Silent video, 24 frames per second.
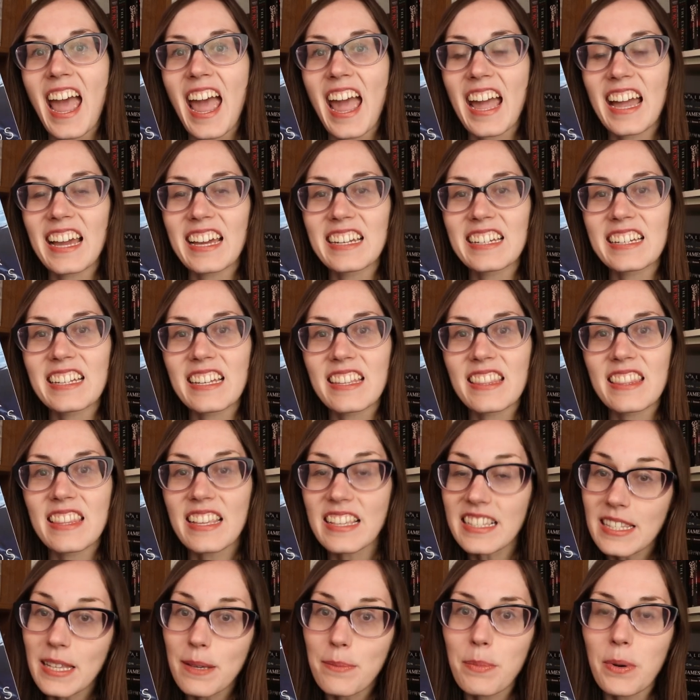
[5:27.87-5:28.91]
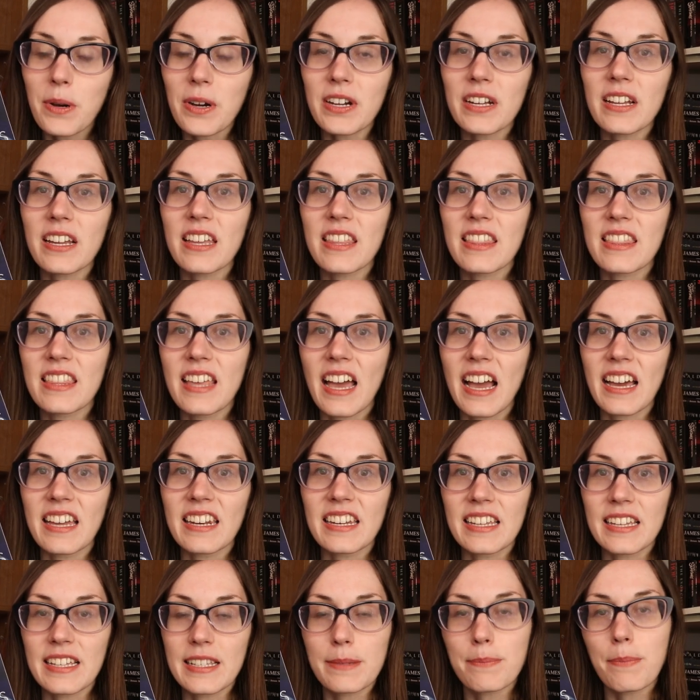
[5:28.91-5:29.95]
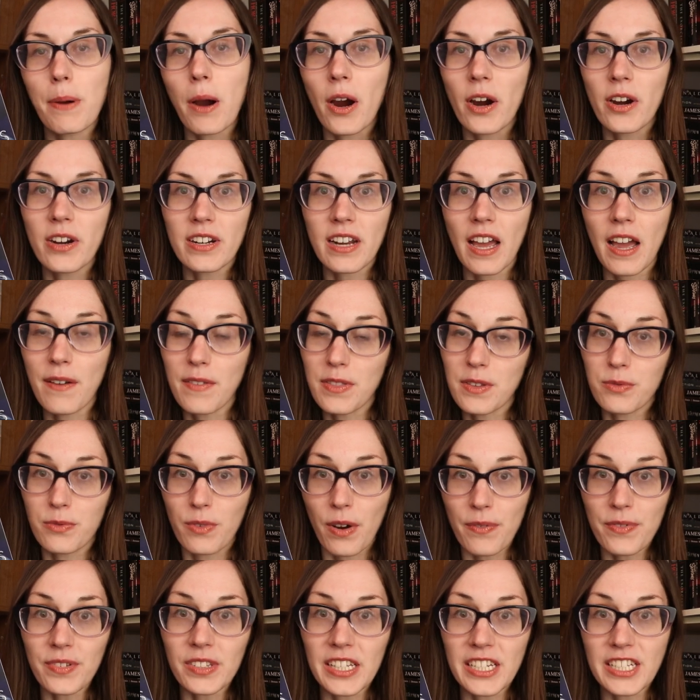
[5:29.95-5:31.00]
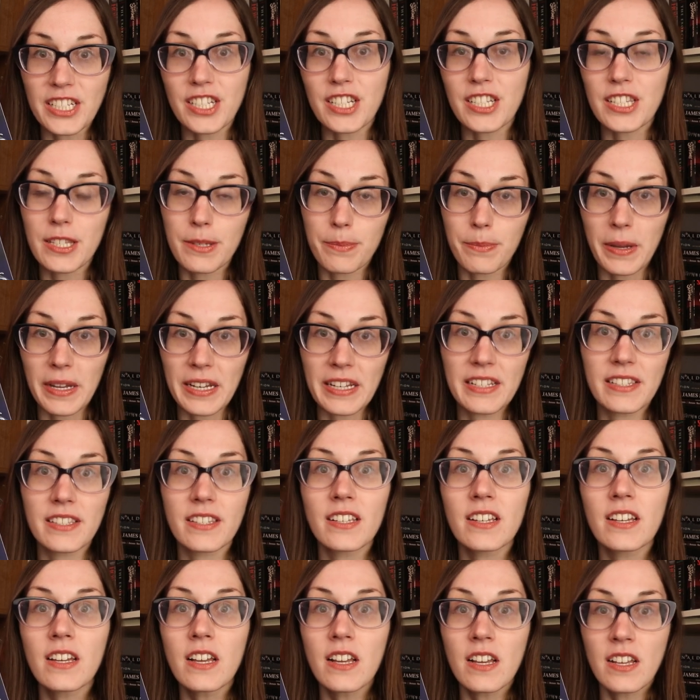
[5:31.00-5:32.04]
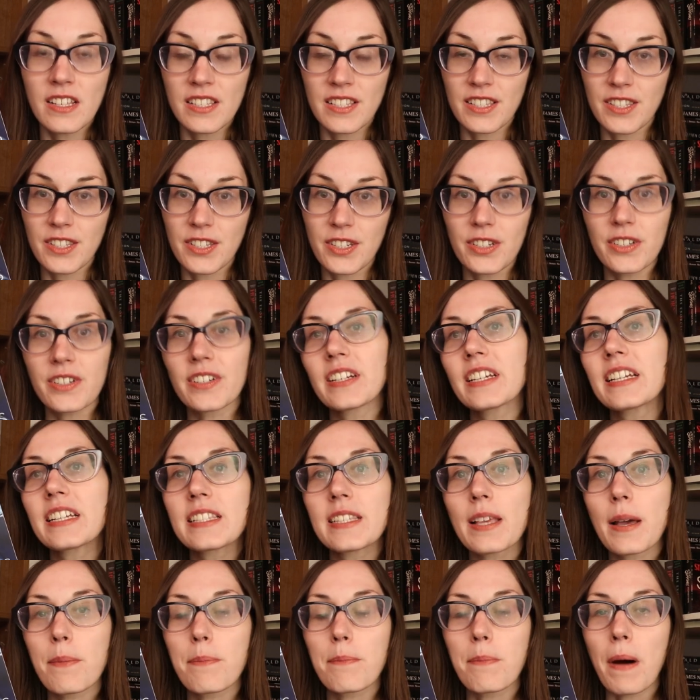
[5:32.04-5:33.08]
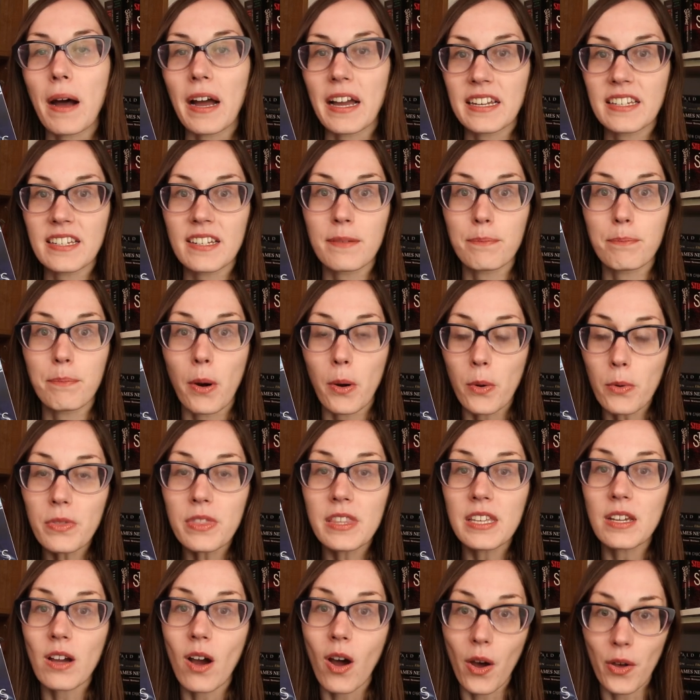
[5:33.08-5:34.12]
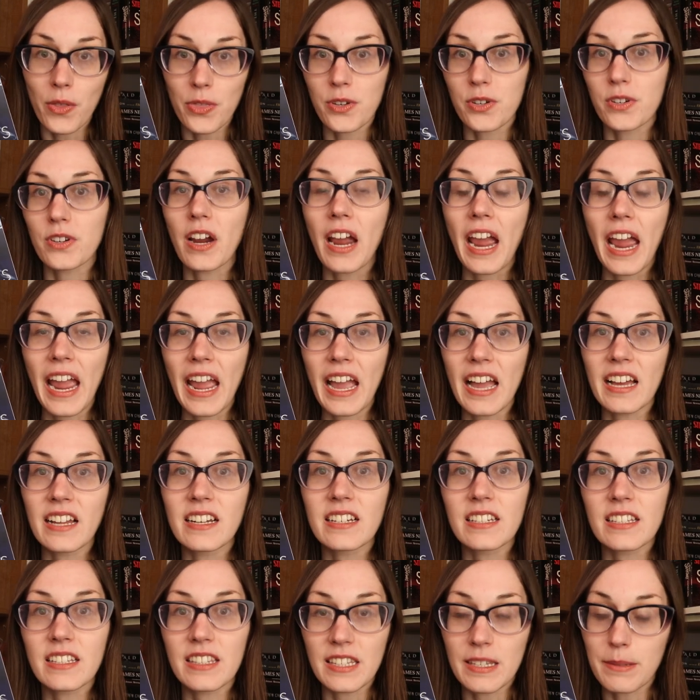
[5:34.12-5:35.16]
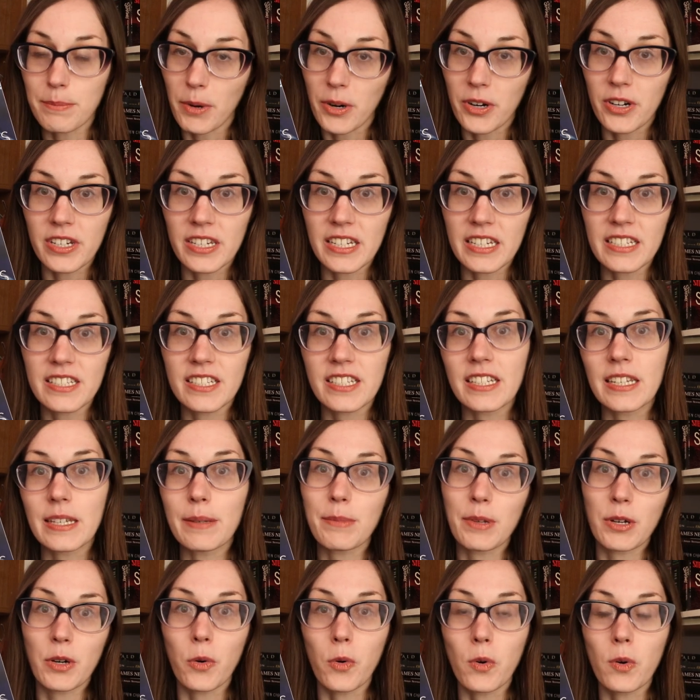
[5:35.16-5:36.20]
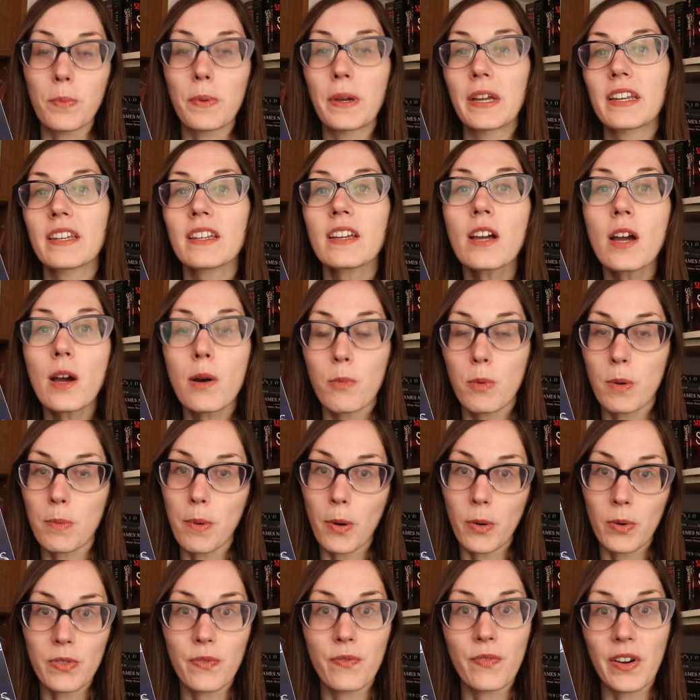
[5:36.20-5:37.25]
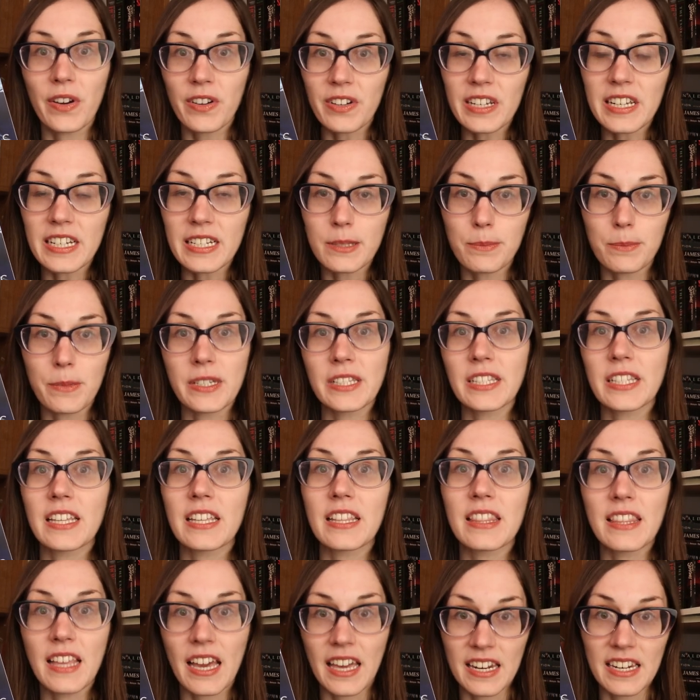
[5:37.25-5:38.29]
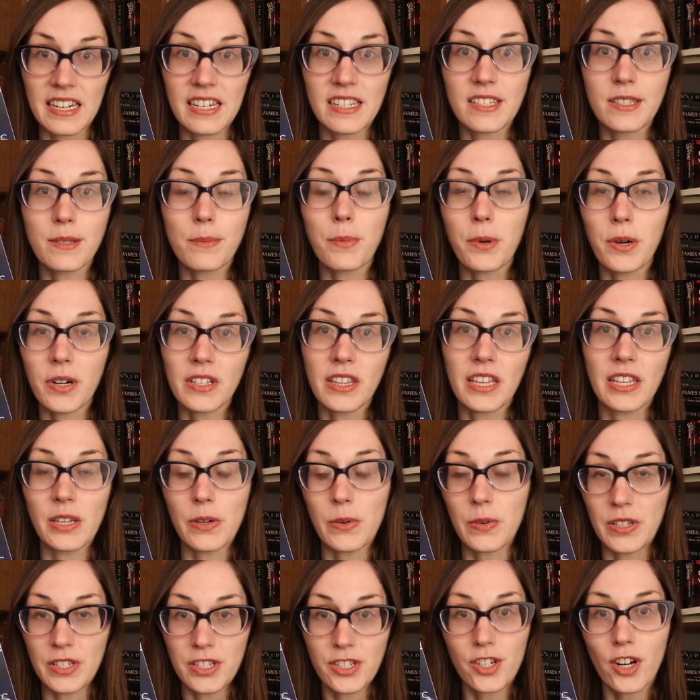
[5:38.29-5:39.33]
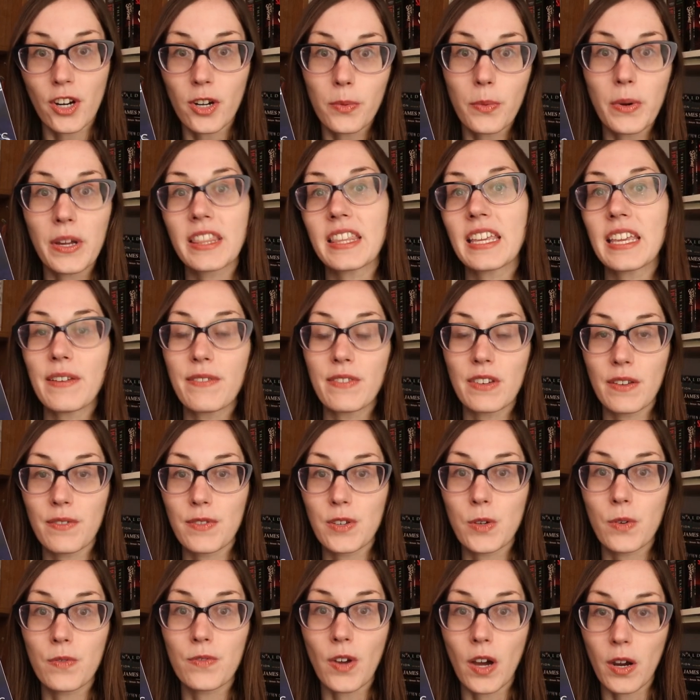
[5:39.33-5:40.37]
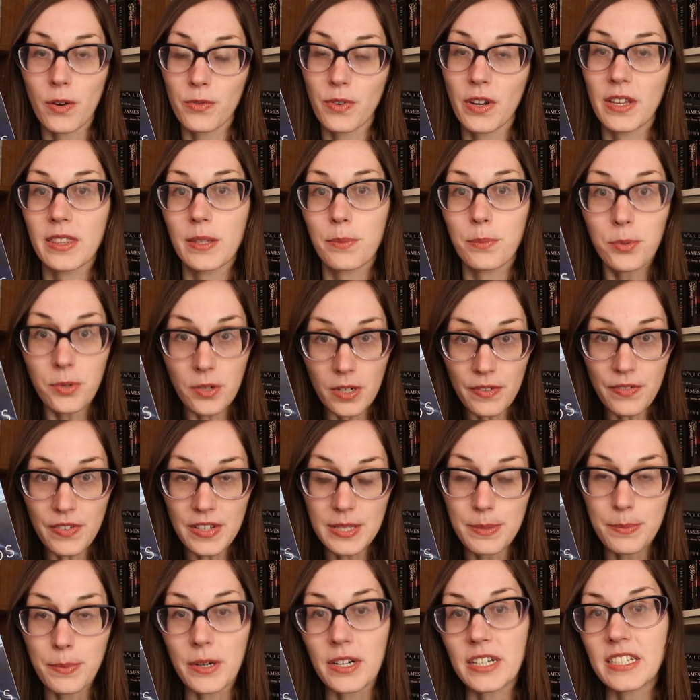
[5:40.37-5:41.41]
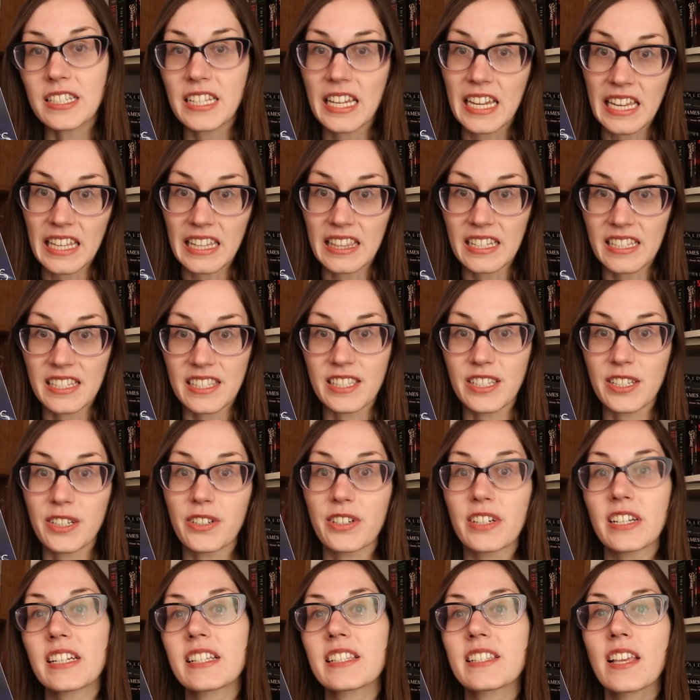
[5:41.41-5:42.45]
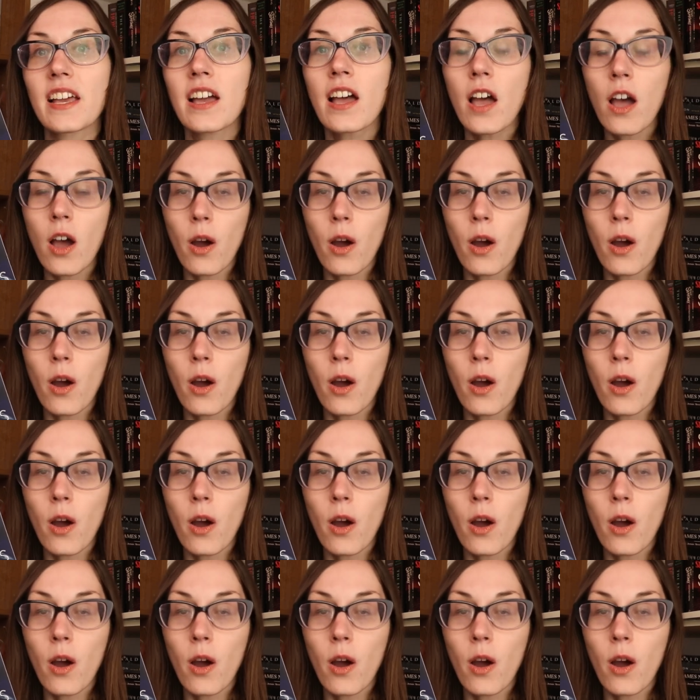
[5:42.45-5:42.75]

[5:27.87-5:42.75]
And this is a book that is part of the Revelation Space series, but both the author and the marketing team at Orbit were both very explicit that it is a book that you can start with even if you have not read the previous books in the series.